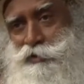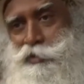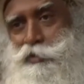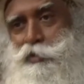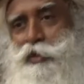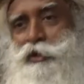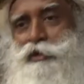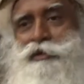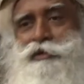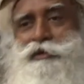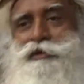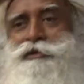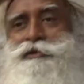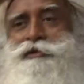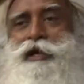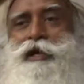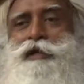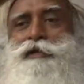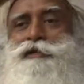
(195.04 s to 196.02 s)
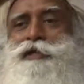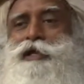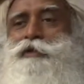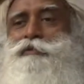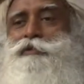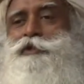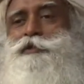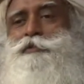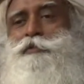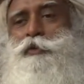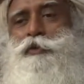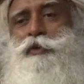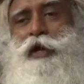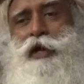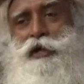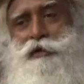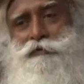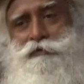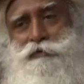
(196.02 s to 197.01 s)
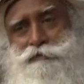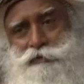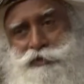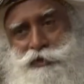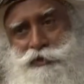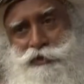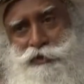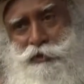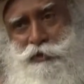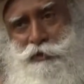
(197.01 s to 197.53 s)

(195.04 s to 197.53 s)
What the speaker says: to what Charles Darwin spoke 150 years